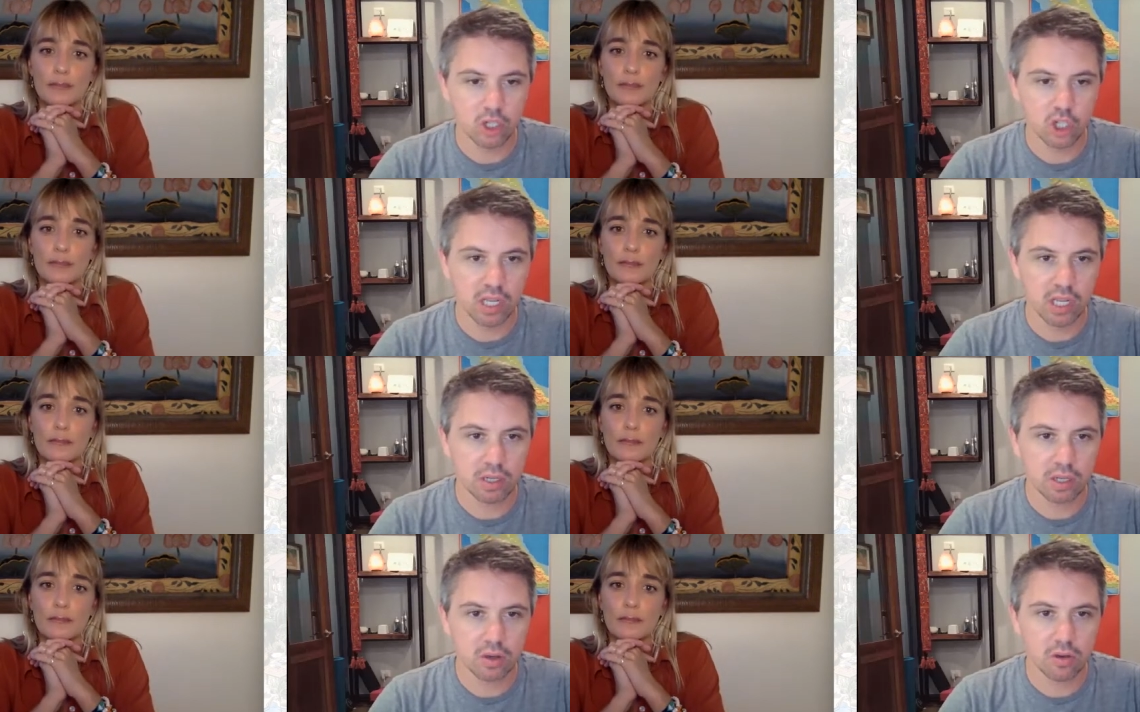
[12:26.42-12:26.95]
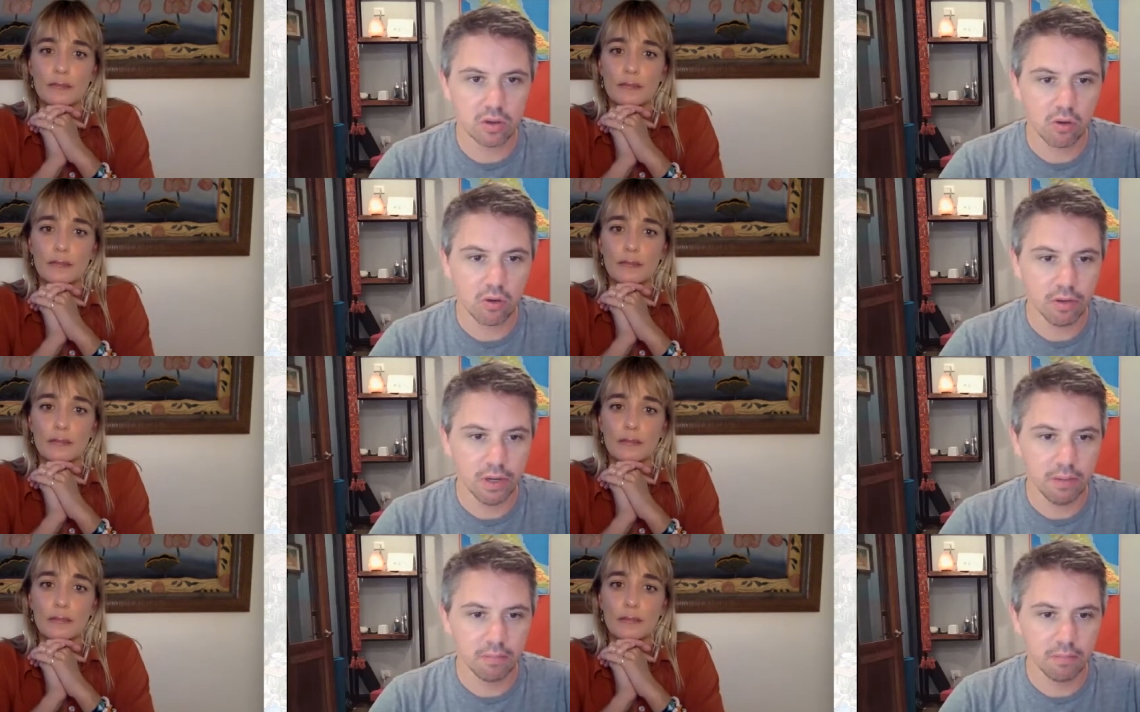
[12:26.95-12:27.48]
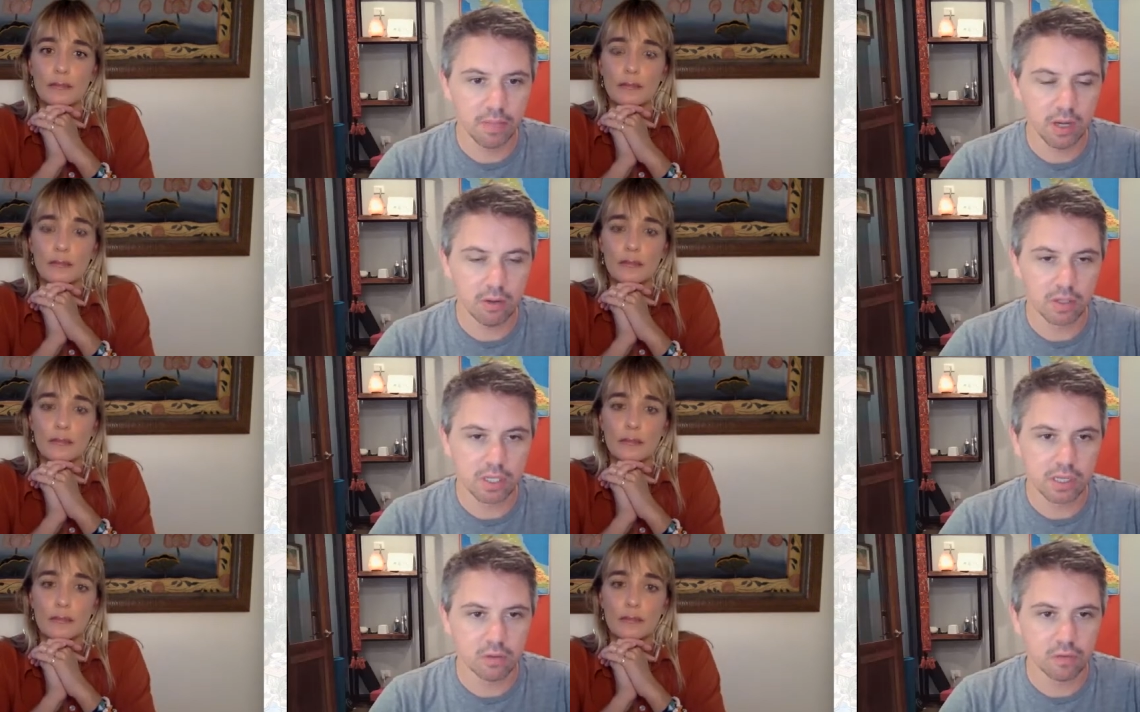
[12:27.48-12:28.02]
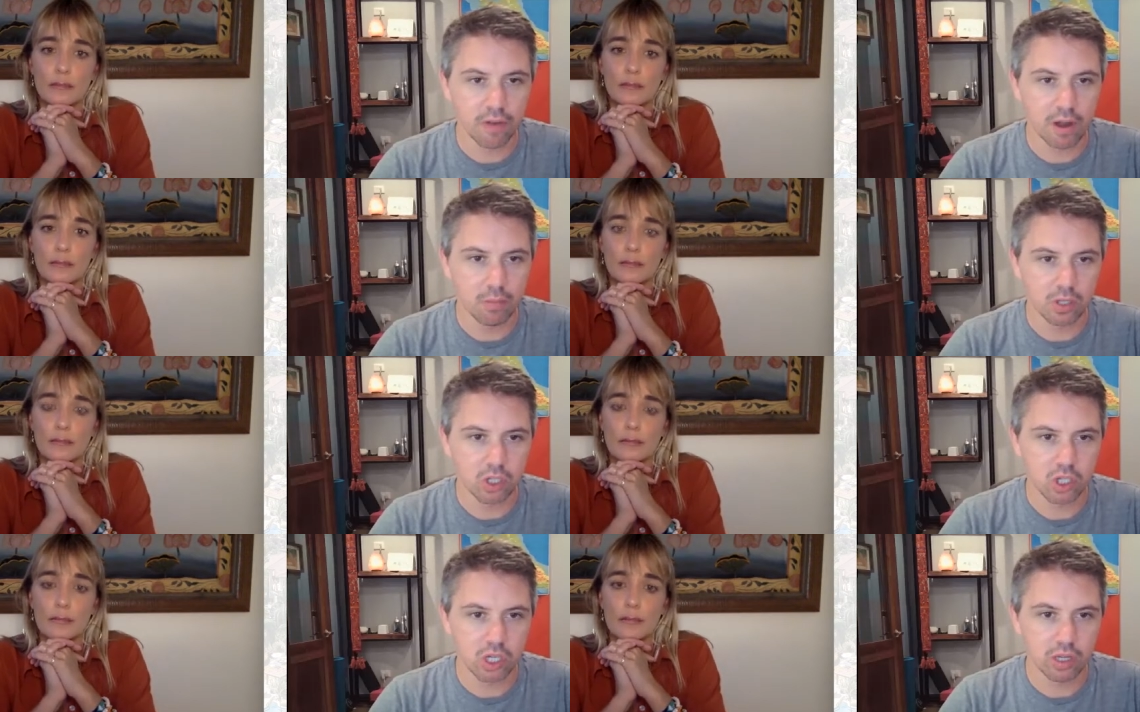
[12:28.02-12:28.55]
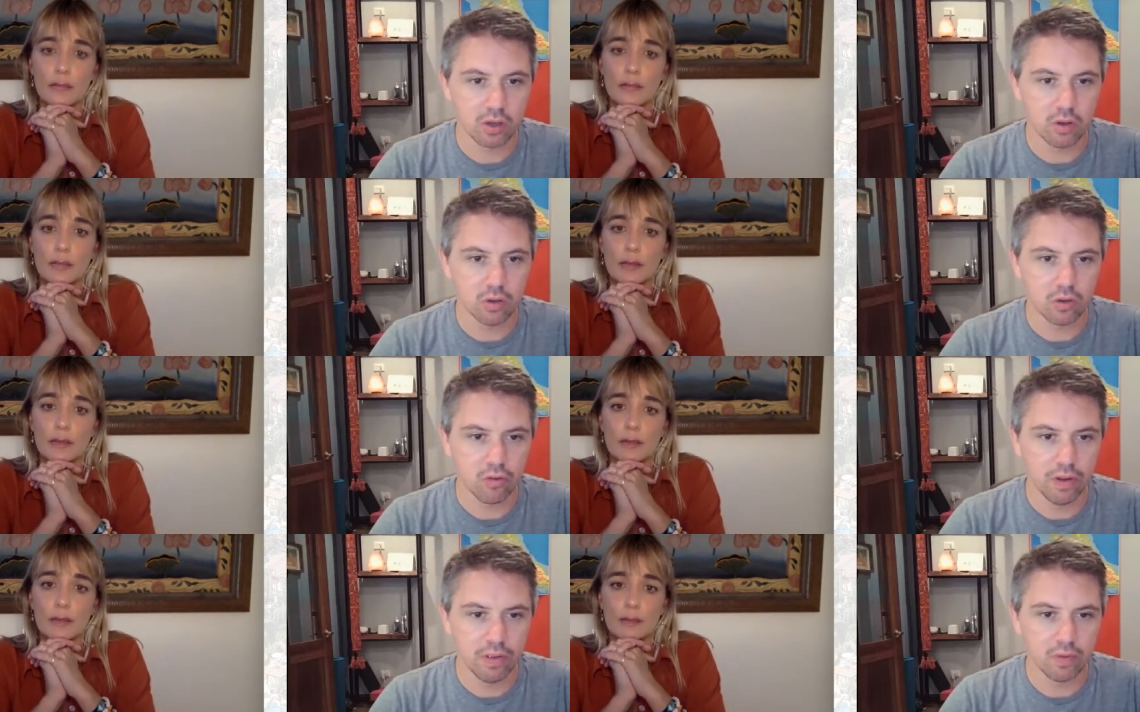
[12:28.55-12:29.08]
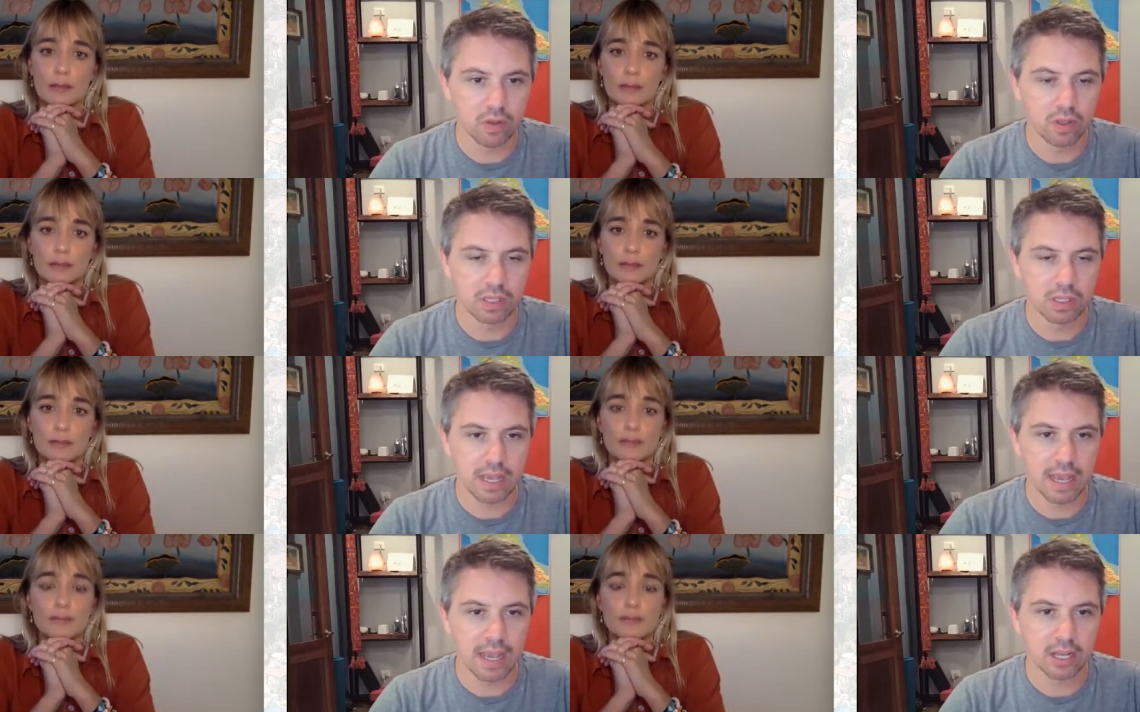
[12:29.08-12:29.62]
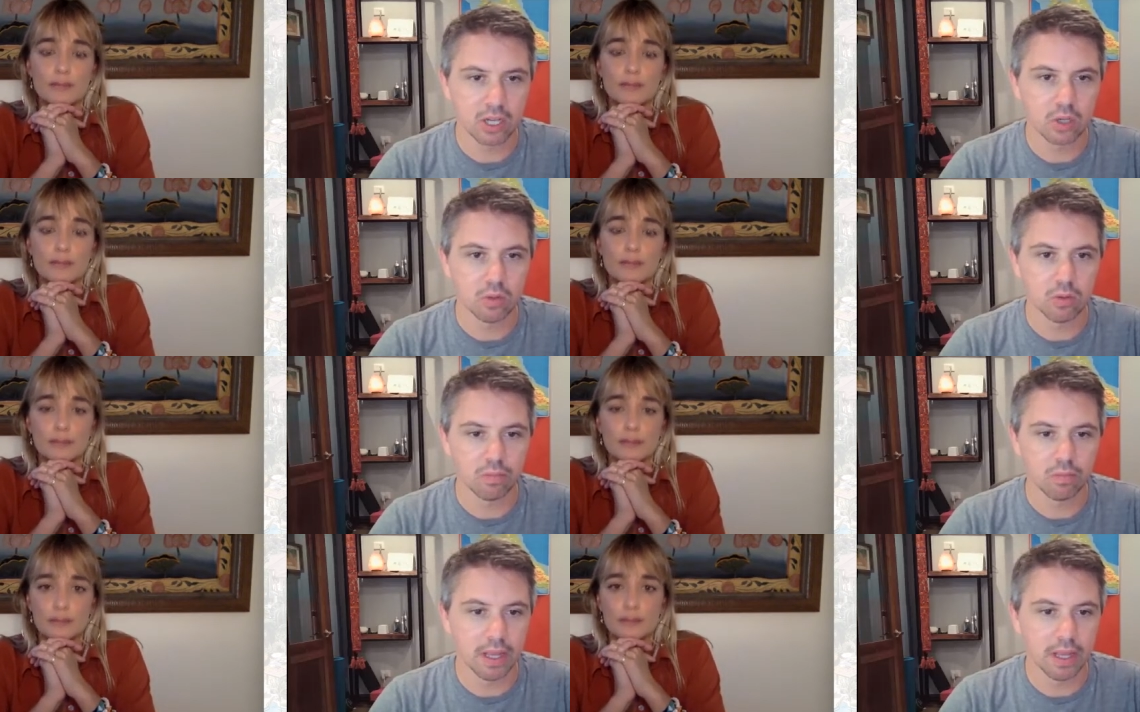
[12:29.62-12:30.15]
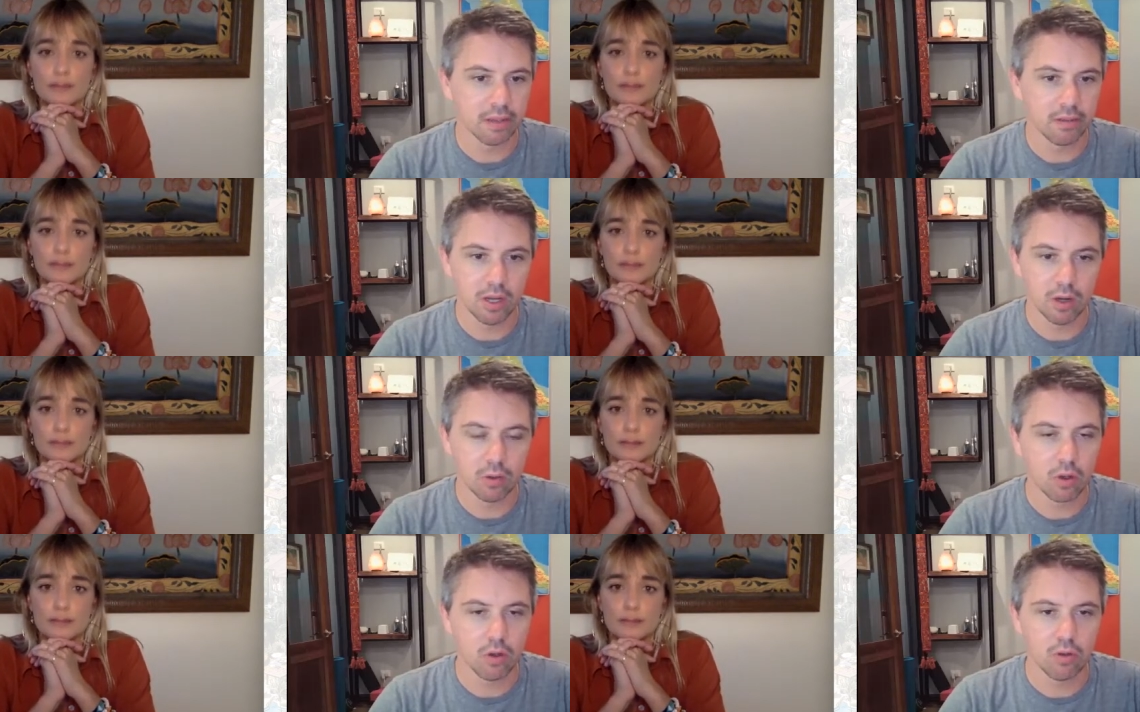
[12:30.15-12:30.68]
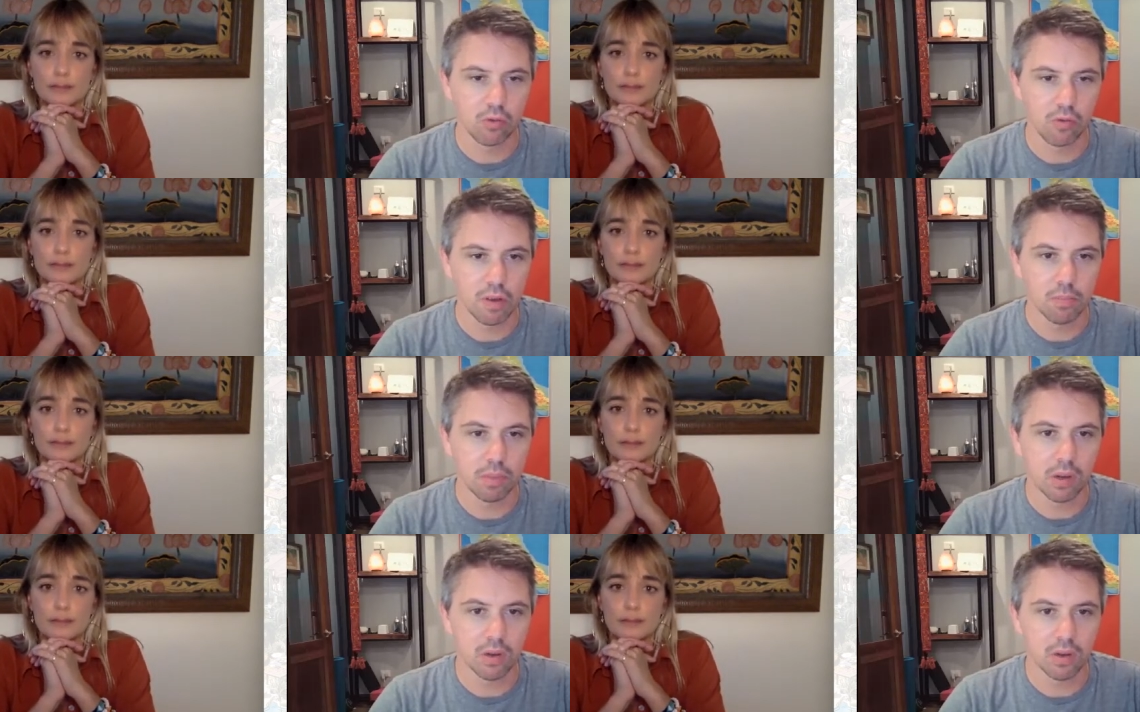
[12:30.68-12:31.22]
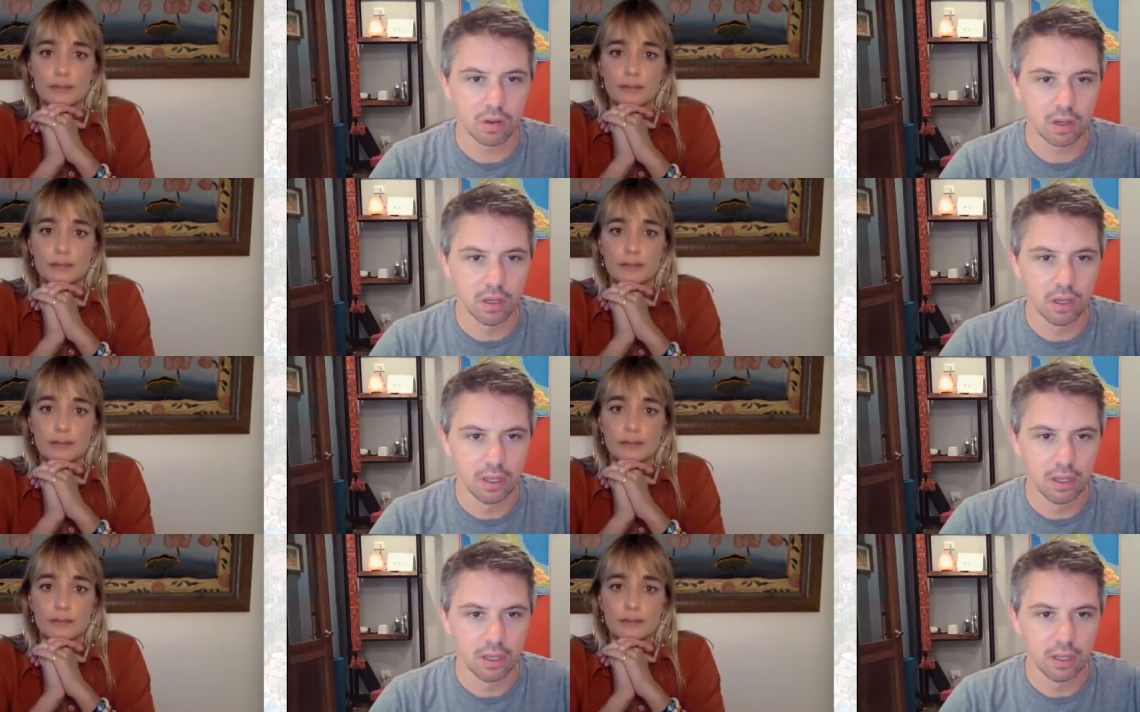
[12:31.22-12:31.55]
Speaker 1: sheet concrete, you know, a steel frame with sheet concrete versus actual like, you know, concrete block.